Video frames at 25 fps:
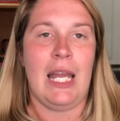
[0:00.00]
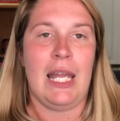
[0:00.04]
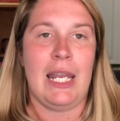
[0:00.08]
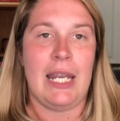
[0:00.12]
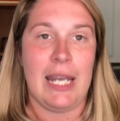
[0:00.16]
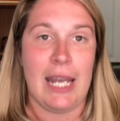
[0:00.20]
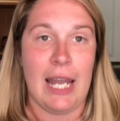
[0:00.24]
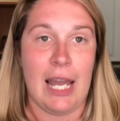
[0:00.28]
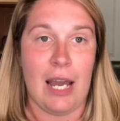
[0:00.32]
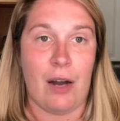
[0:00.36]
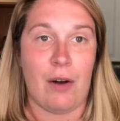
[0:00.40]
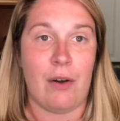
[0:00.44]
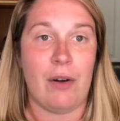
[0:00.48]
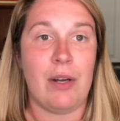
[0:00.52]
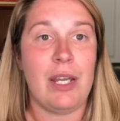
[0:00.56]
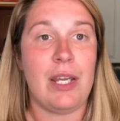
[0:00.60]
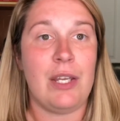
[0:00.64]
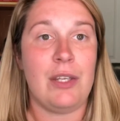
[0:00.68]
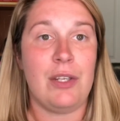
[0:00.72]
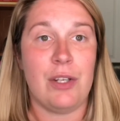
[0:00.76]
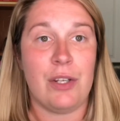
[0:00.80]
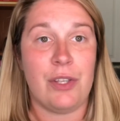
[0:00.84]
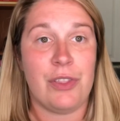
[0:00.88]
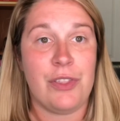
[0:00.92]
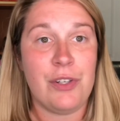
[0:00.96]
Now, in
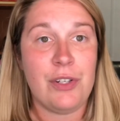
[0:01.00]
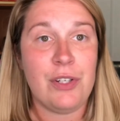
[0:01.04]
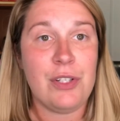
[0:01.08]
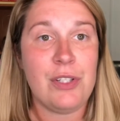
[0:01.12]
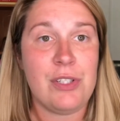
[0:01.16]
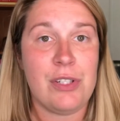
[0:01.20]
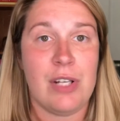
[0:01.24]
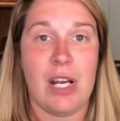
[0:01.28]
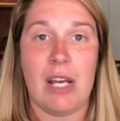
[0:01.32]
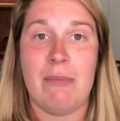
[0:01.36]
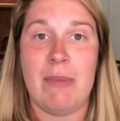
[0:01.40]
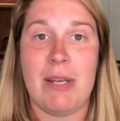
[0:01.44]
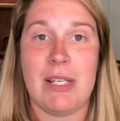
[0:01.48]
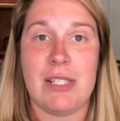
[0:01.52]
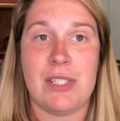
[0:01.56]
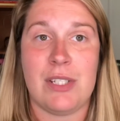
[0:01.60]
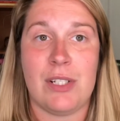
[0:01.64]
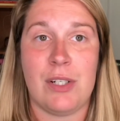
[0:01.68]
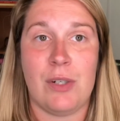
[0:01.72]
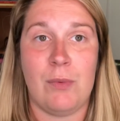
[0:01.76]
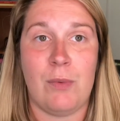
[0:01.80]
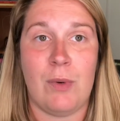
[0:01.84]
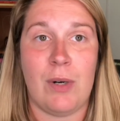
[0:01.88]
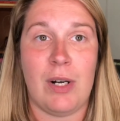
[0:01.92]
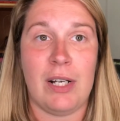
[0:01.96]
your third
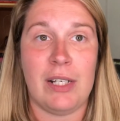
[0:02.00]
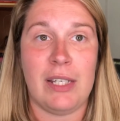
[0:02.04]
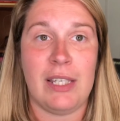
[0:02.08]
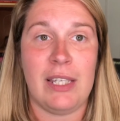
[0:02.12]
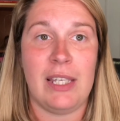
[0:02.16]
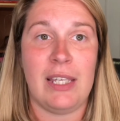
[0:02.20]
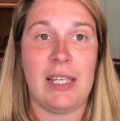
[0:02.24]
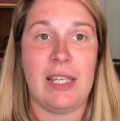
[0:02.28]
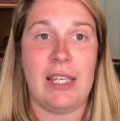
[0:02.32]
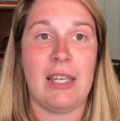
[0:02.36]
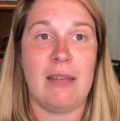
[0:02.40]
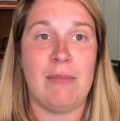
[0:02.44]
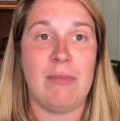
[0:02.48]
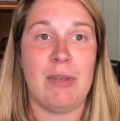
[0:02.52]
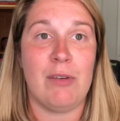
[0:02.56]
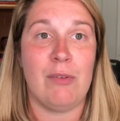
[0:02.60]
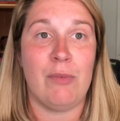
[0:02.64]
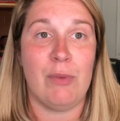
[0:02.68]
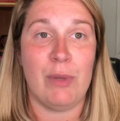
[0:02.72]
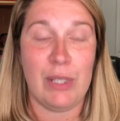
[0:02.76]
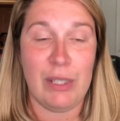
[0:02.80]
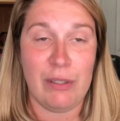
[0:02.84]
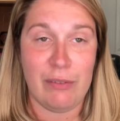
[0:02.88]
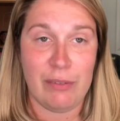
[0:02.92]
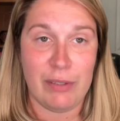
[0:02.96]
trimester, walking can be
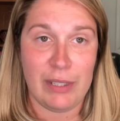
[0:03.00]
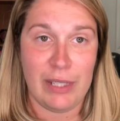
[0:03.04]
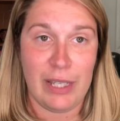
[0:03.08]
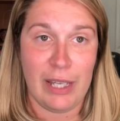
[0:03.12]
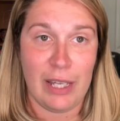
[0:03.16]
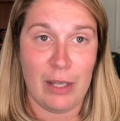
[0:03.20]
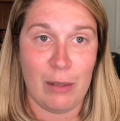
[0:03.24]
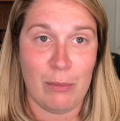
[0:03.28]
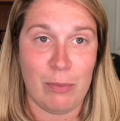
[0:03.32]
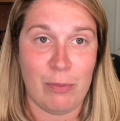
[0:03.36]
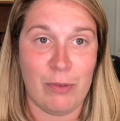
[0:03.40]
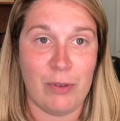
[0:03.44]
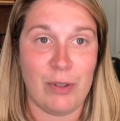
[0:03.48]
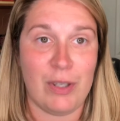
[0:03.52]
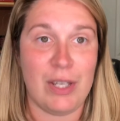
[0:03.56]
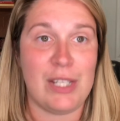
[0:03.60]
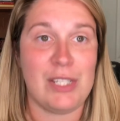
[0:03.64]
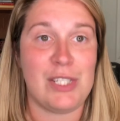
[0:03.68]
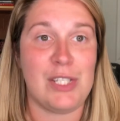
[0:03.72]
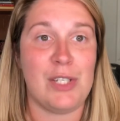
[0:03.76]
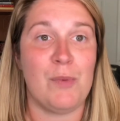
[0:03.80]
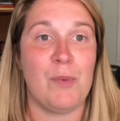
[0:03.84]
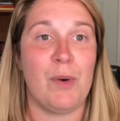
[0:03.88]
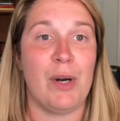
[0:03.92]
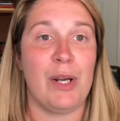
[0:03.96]
really helpful as
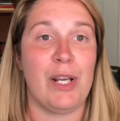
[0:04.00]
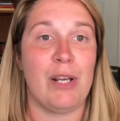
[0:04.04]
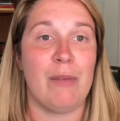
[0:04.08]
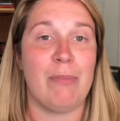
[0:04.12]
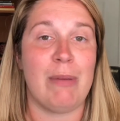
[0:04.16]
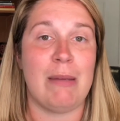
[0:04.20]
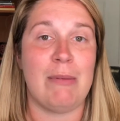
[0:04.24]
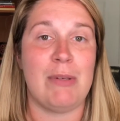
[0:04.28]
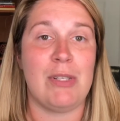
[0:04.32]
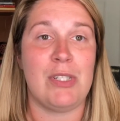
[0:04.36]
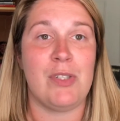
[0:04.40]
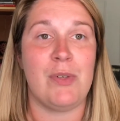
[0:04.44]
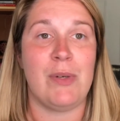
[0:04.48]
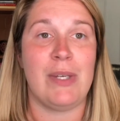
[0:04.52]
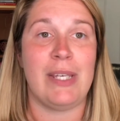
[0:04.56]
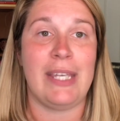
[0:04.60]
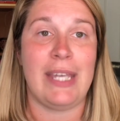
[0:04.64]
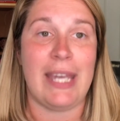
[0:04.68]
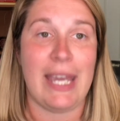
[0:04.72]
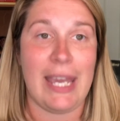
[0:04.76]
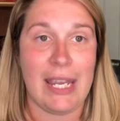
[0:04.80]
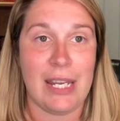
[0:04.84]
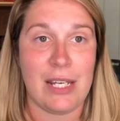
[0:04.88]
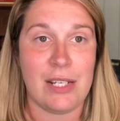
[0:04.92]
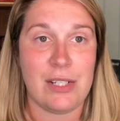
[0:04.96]
you want your baby to
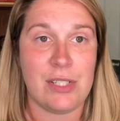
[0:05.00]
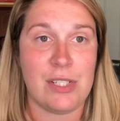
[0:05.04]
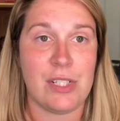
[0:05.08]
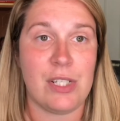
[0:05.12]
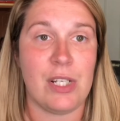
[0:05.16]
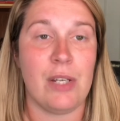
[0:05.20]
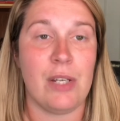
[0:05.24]
engage.